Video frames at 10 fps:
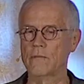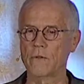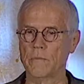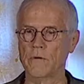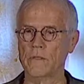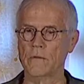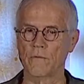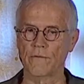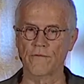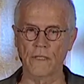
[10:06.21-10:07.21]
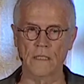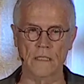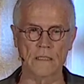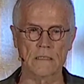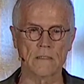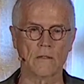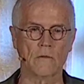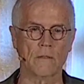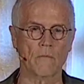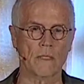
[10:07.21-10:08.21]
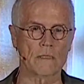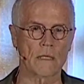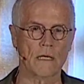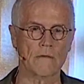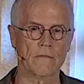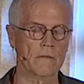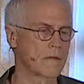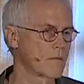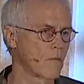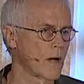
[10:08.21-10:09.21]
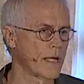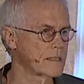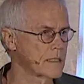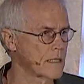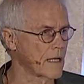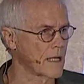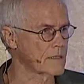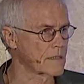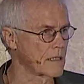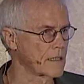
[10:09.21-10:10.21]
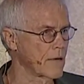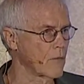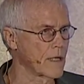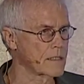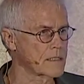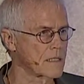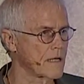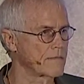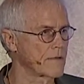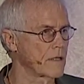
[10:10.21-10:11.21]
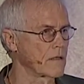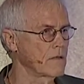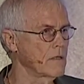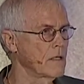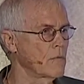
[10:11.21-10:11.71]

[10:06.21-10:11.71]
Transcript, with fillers: If we burn it, we're Venus, so it's kind of why is it an asset? Why does it have value?